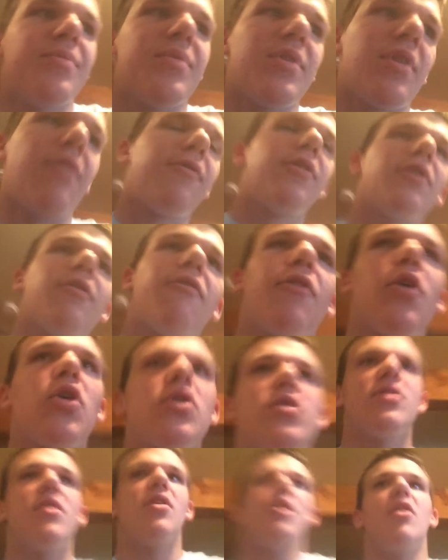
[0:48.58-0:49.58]
the
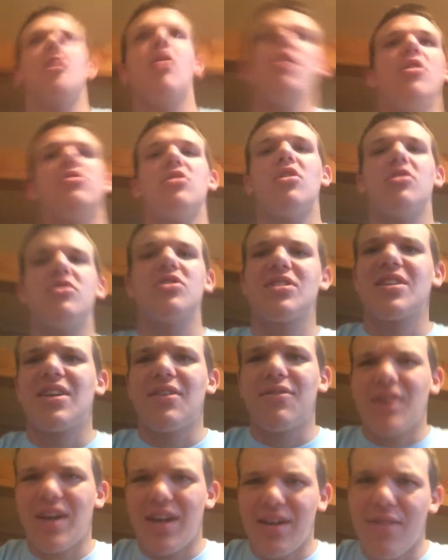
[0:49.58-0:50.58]
first I'll just
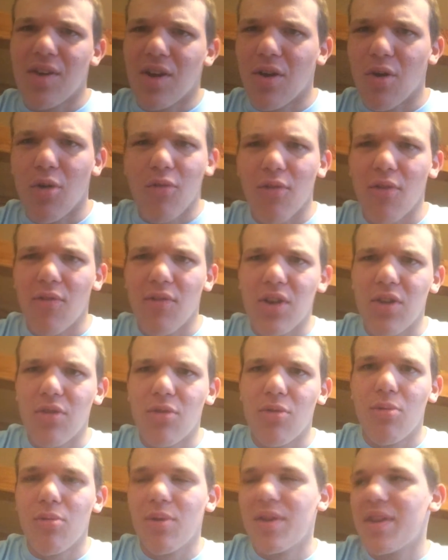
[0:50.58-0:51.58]
give kind of an
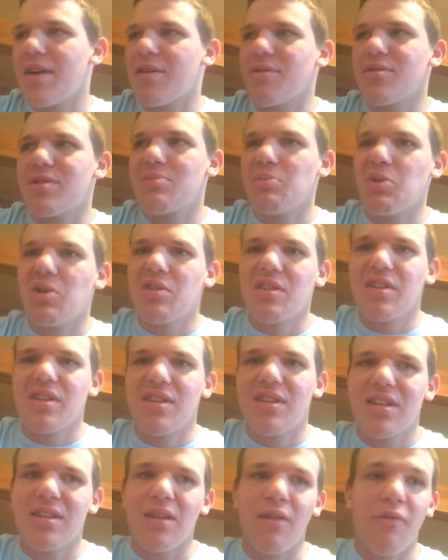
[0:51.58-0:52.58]
overview without spoiling
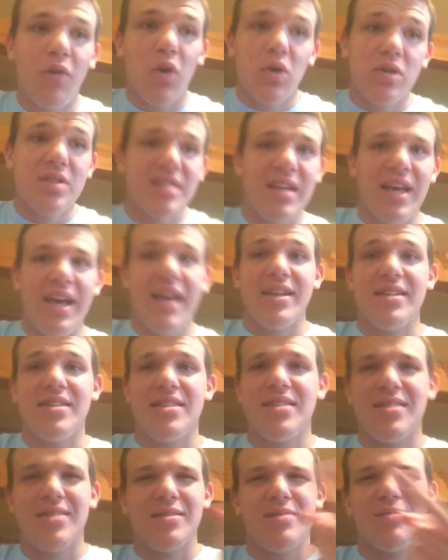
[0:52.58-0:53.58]
anything. The first
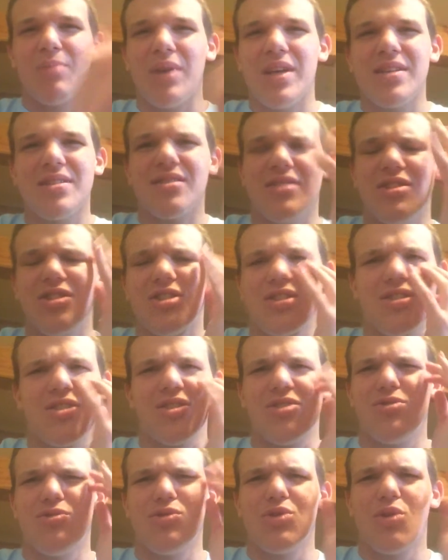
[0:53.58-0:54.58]
case, basically just a
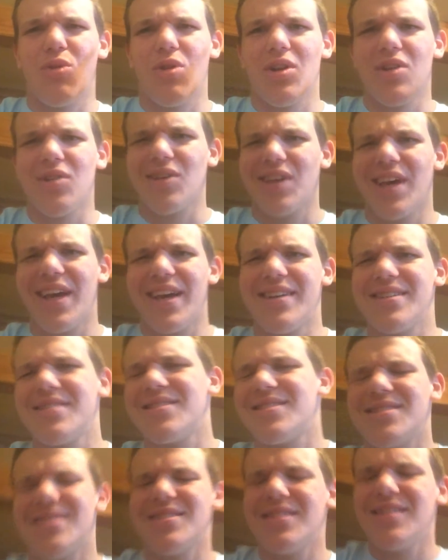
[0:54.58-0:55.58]
tutorial
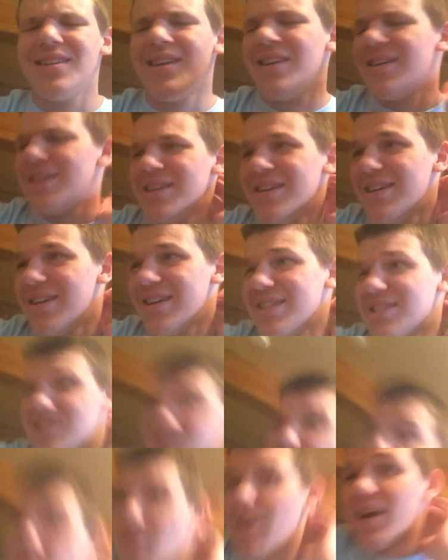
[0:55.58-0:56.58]
case. It's
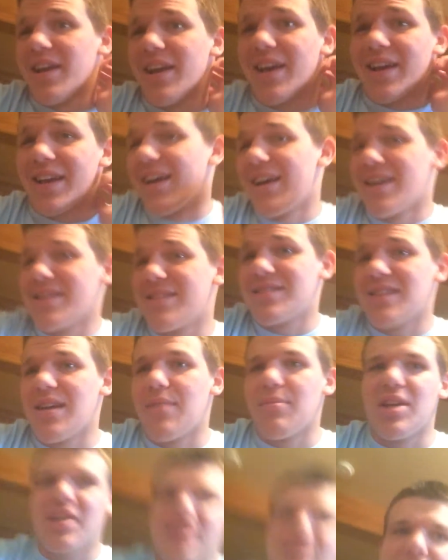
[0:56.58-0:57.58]
all right, I guess. I
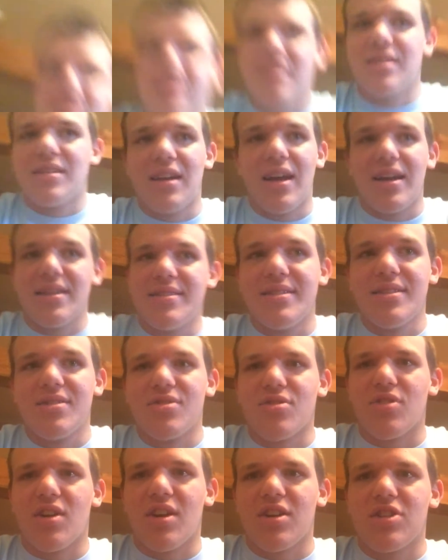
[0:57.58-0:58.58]
mean, it's a nice
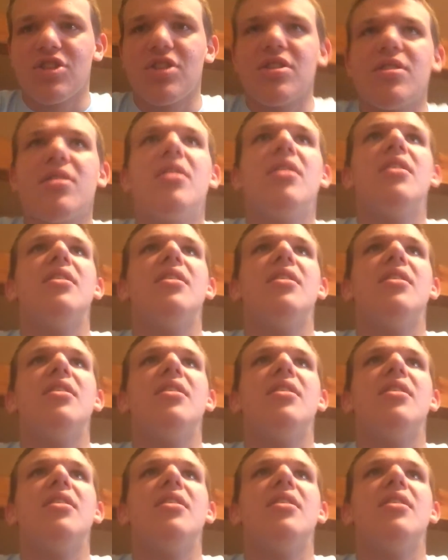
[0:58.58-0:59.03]
introduction.